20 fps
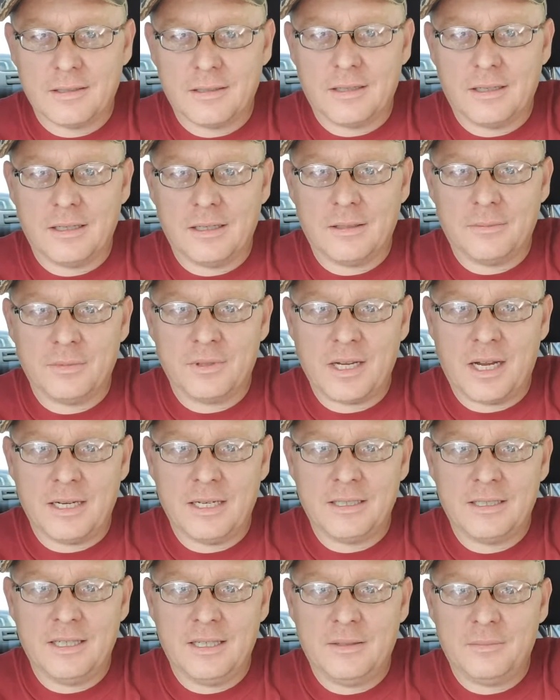I am
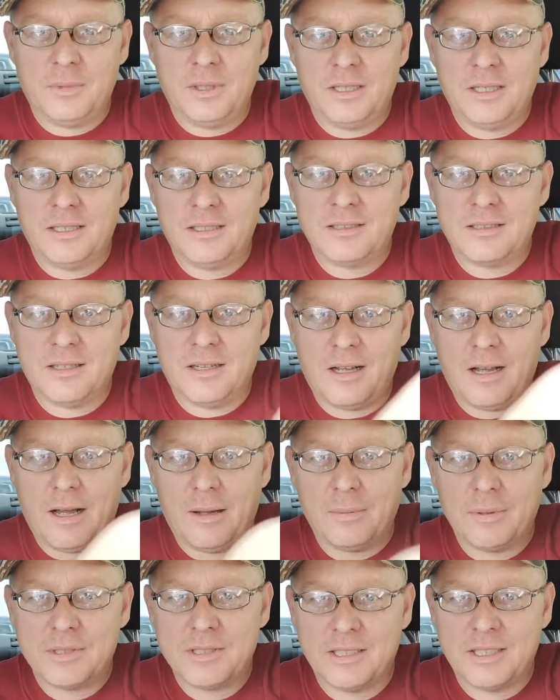Tiny Tim because the
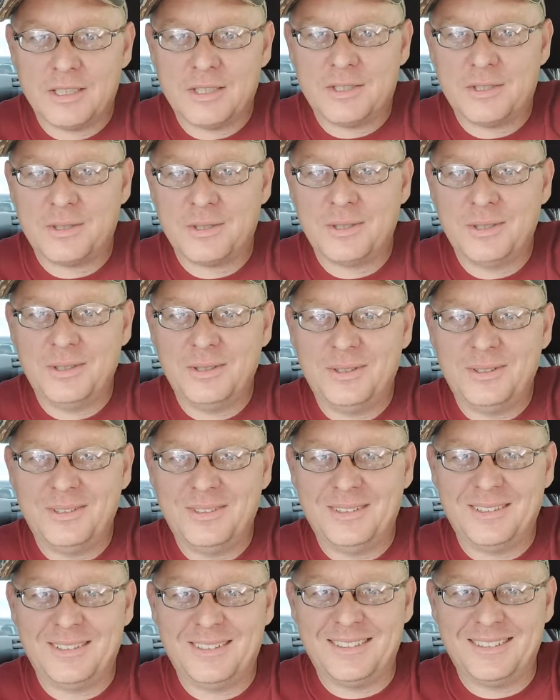opposite is true.
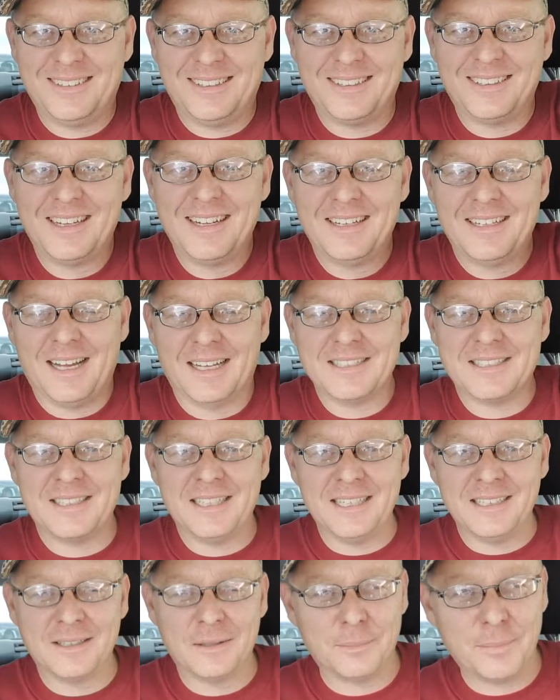I
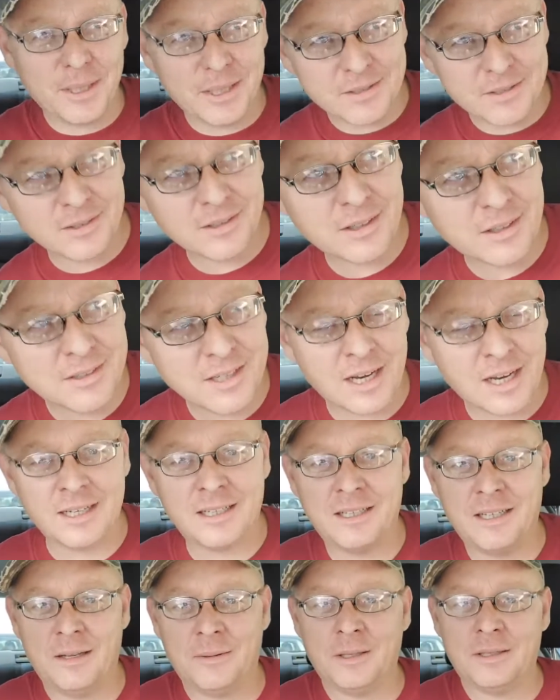seen your picture there, Tiny
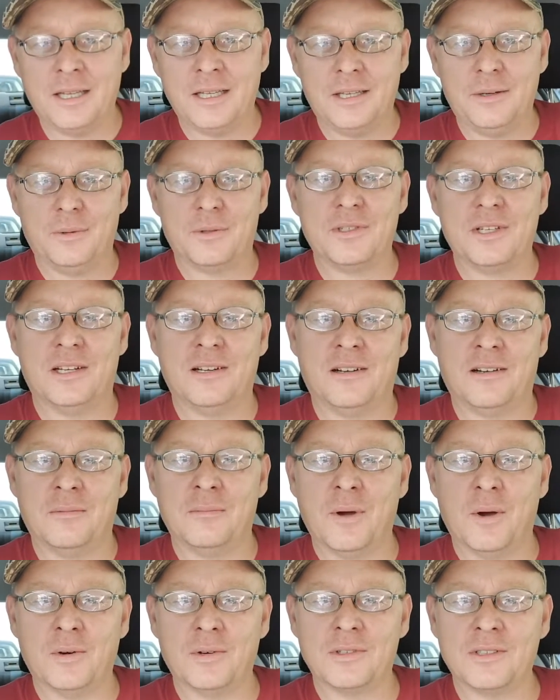Tim. I think you were sitting on a
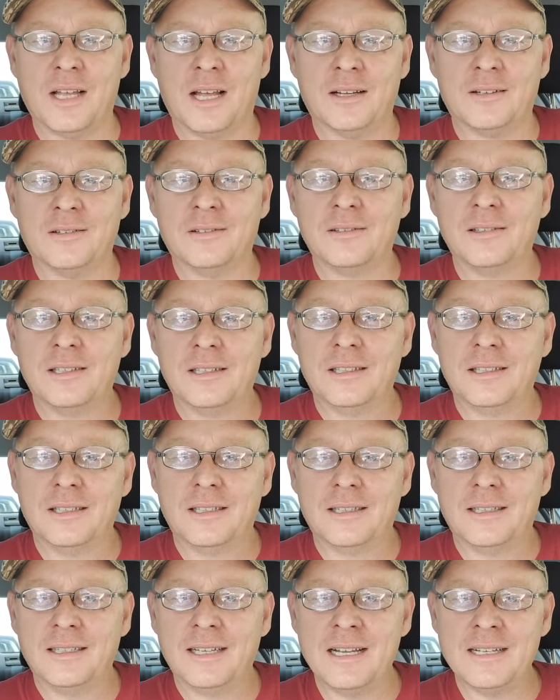motorcycle.
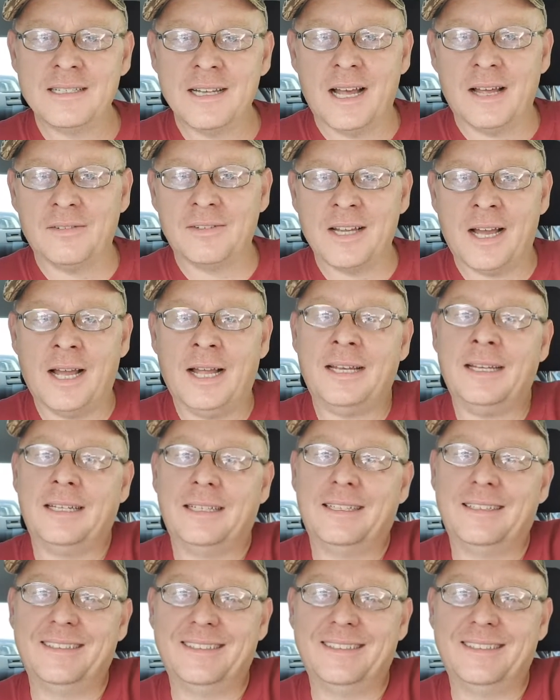He's not tiny.